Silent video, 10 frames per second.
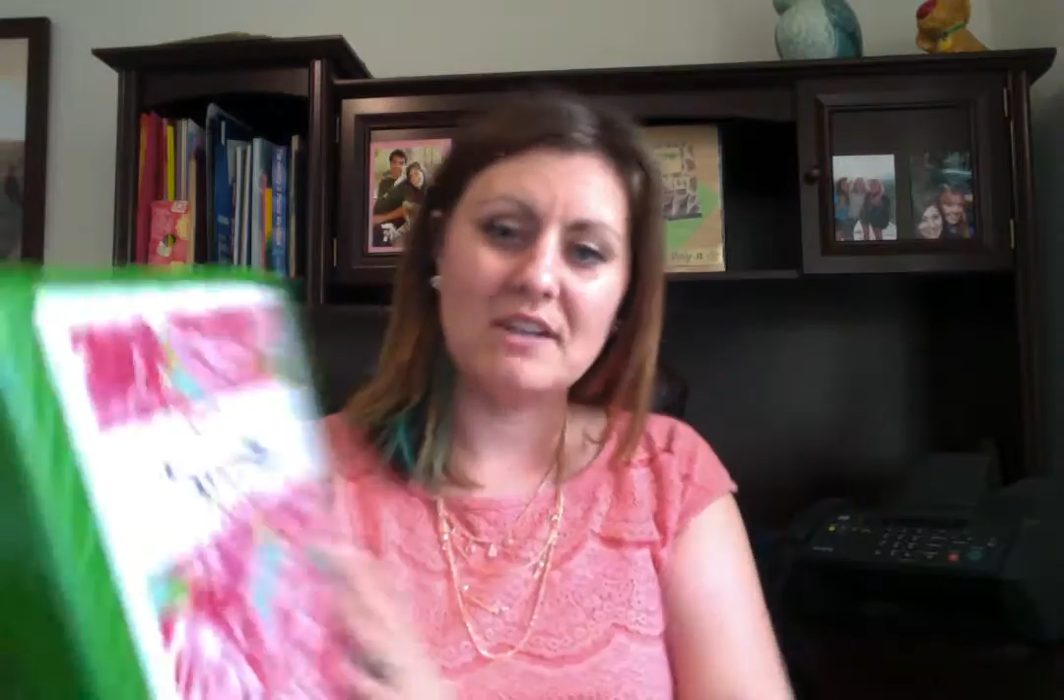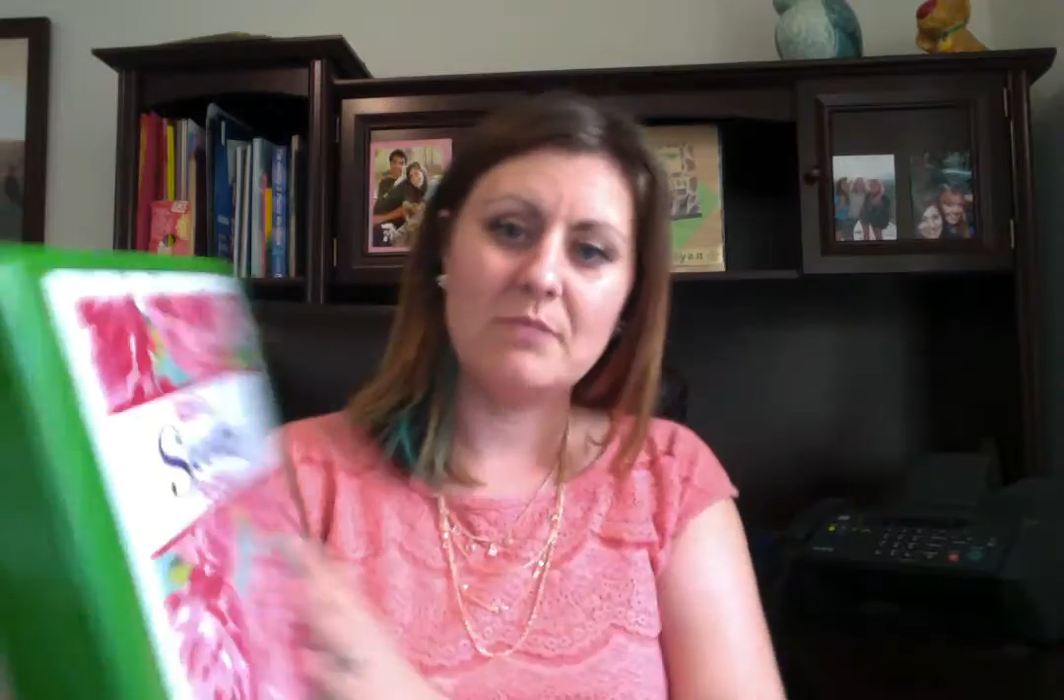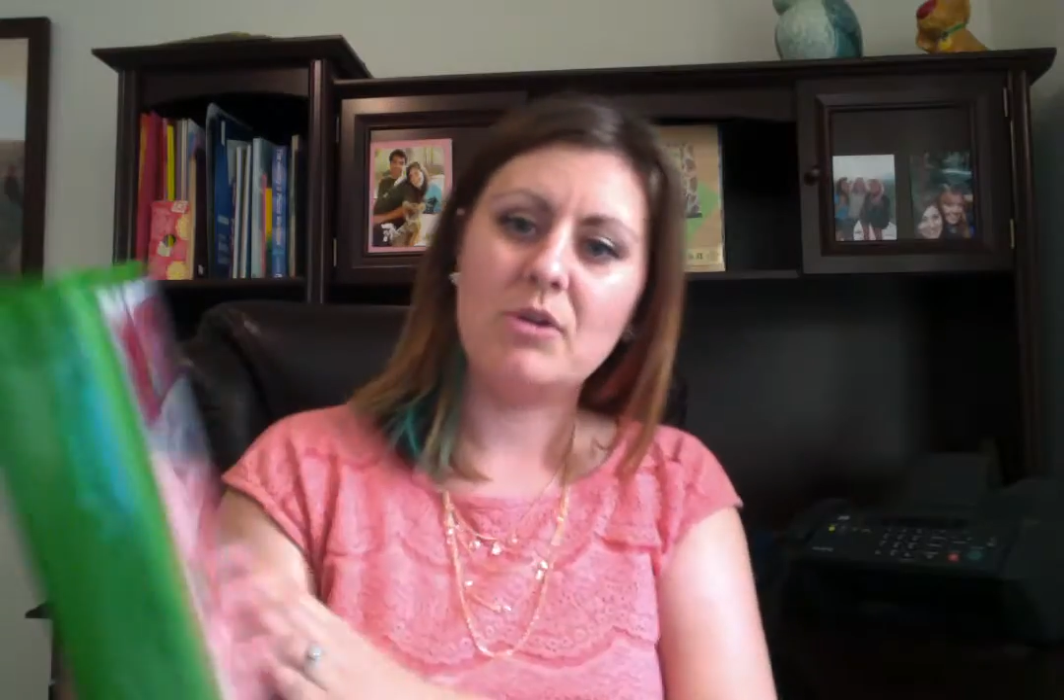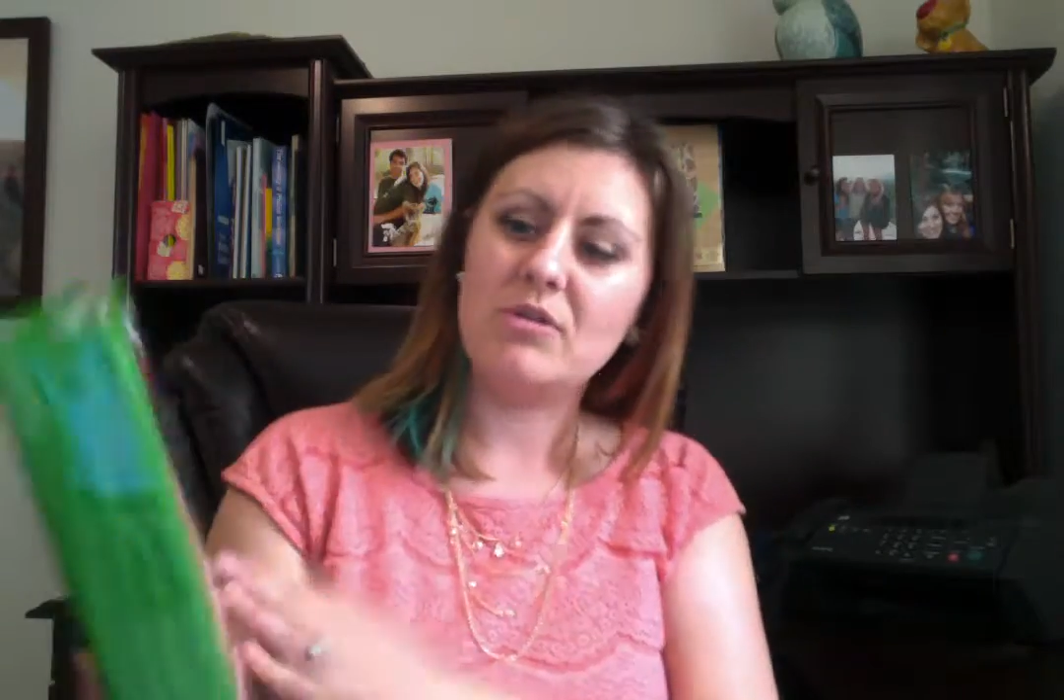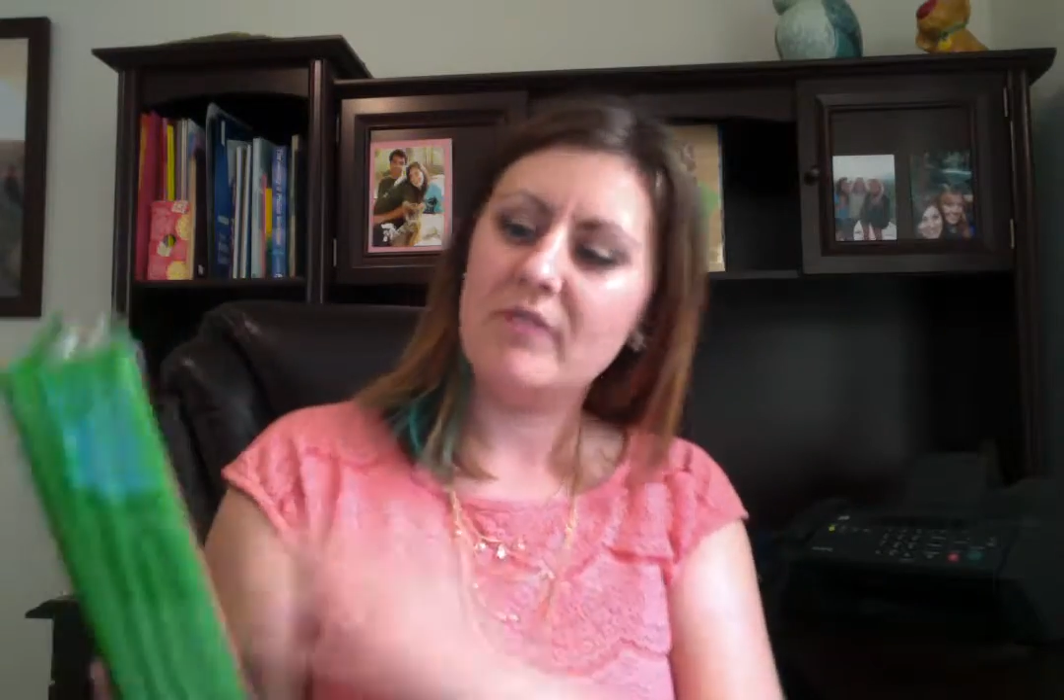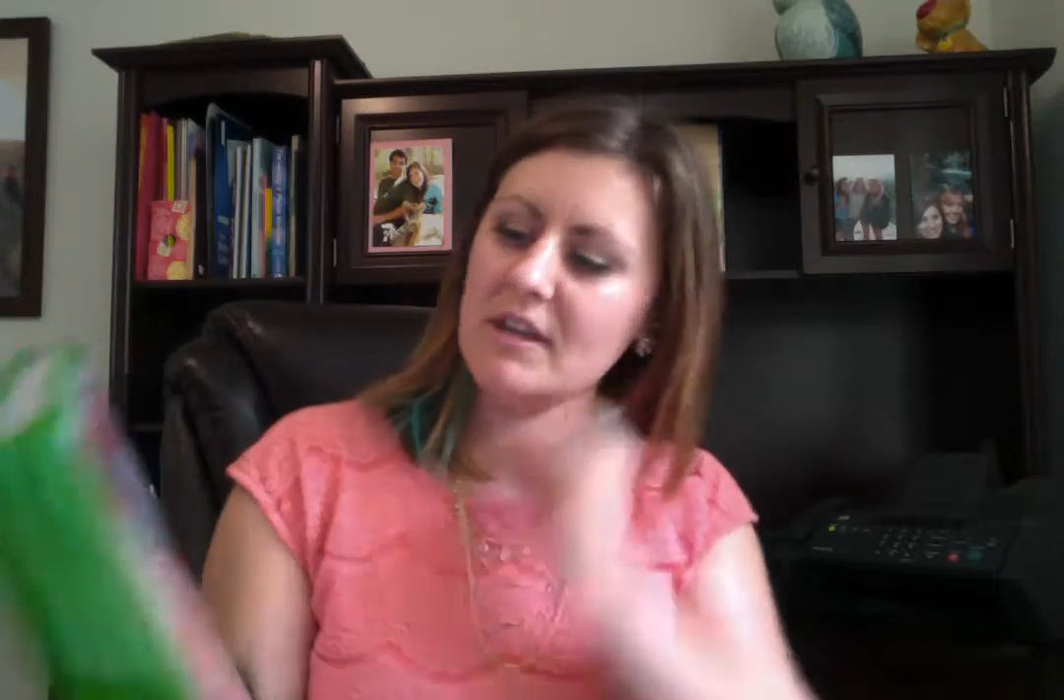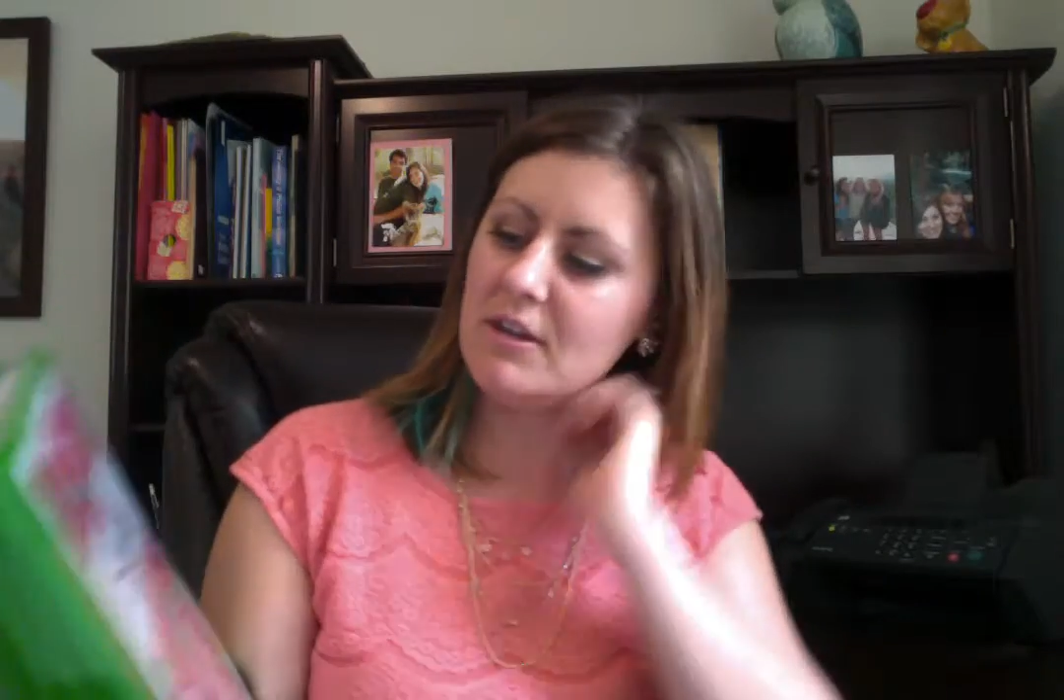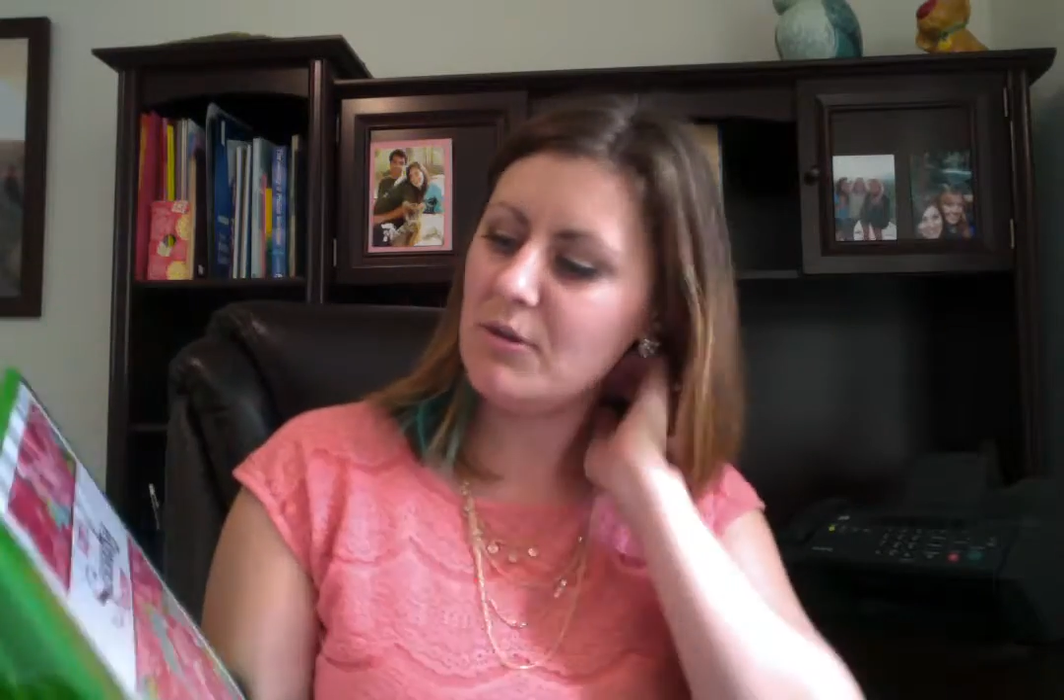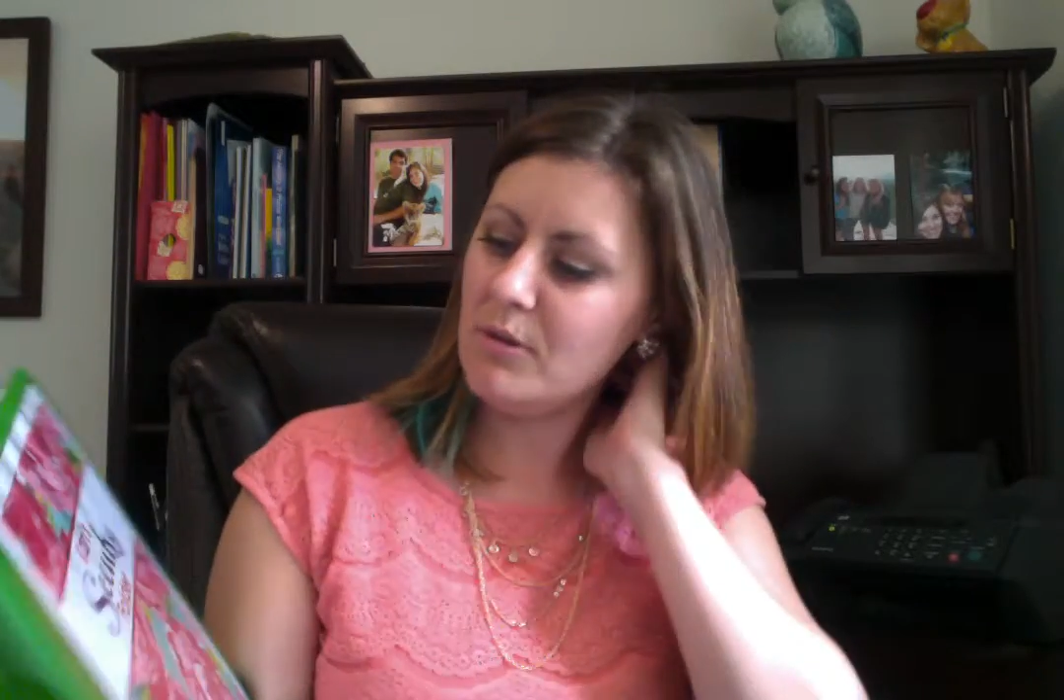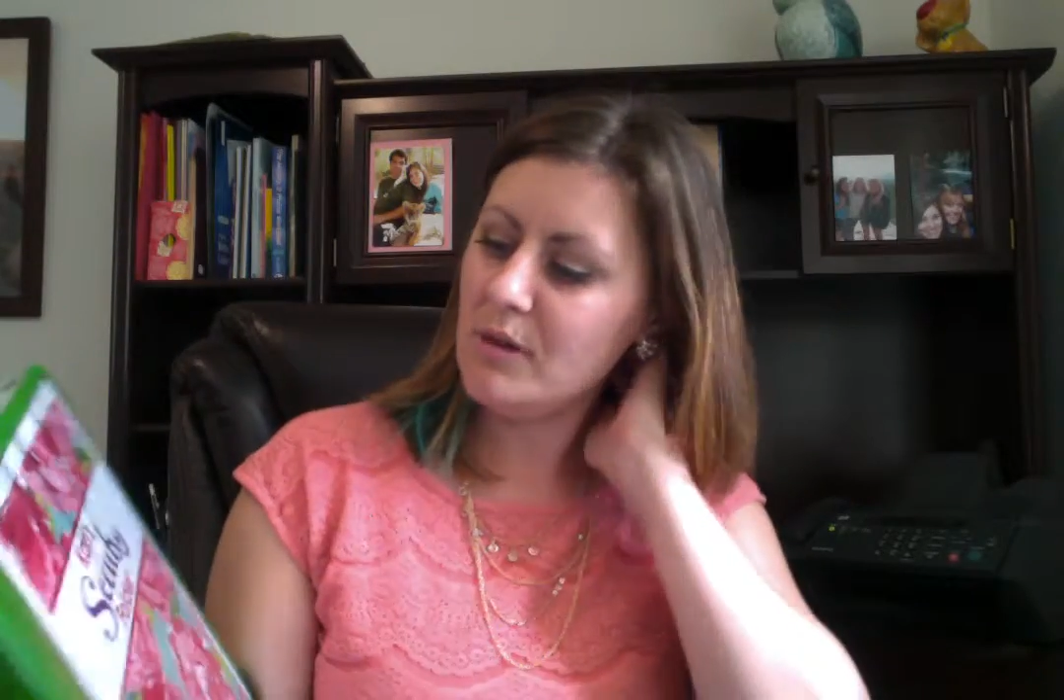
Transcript: to motivate you